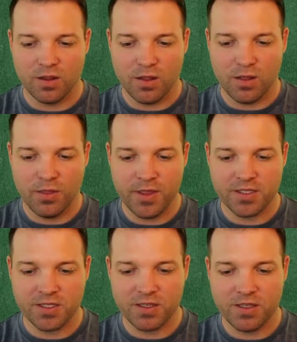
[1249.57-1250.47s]

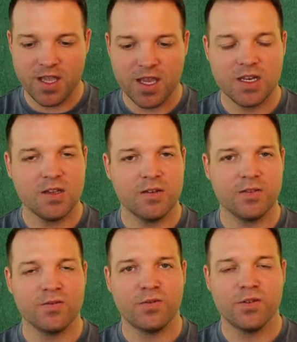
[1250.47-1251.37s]
this negative
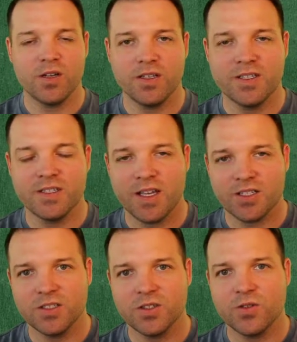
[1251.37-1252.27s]
in front is
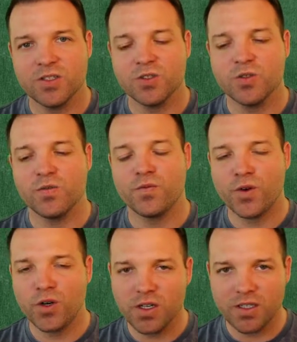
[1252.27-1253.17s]
actually going to
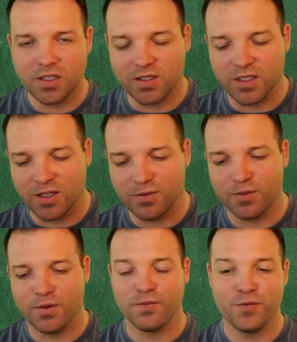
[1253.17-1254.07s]
vertically
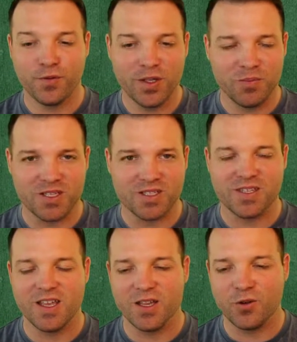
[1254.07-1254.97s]
flip this
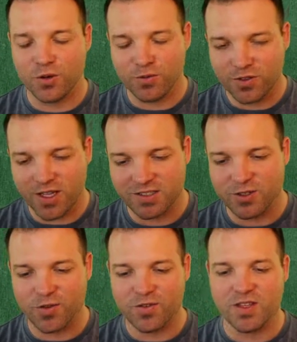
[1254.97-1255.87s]
thing or reflect it
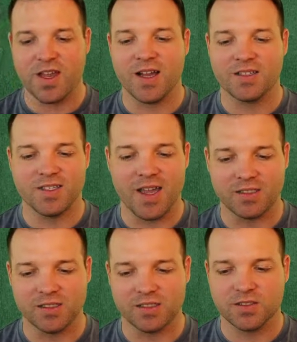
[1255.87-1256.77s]
over the
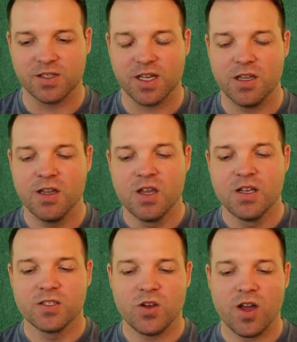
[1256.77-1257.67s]
x-axis, okay?
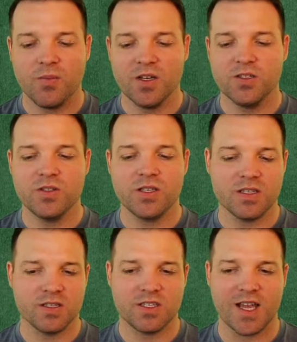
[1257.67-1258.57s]
So I'm going to do this
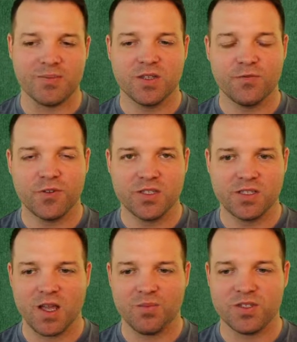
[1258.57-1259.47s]
in steps. The first
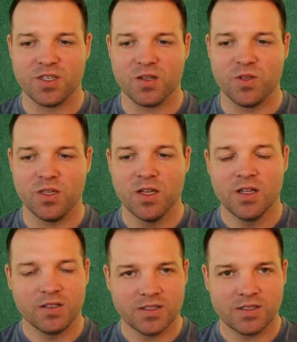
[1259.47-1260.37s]
step is going to be,
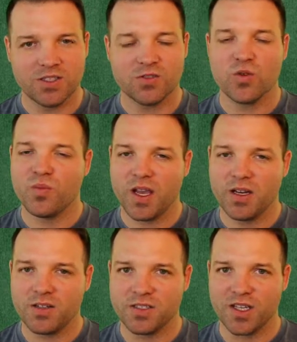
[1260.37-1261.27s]
let's just remind
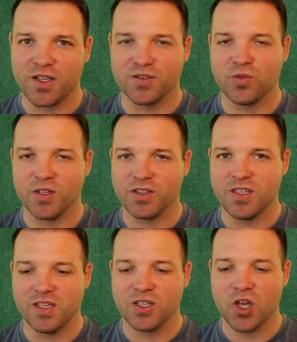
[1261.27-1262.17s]
ourselves what
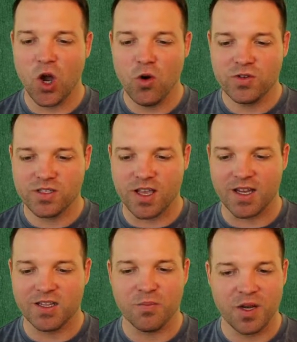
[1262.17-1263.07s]
the
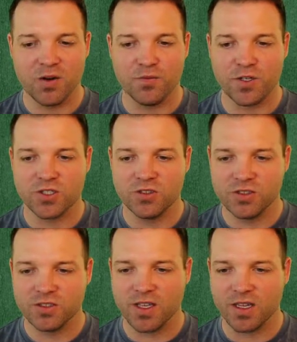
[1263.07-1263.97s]
cosine, the parent function, looks like.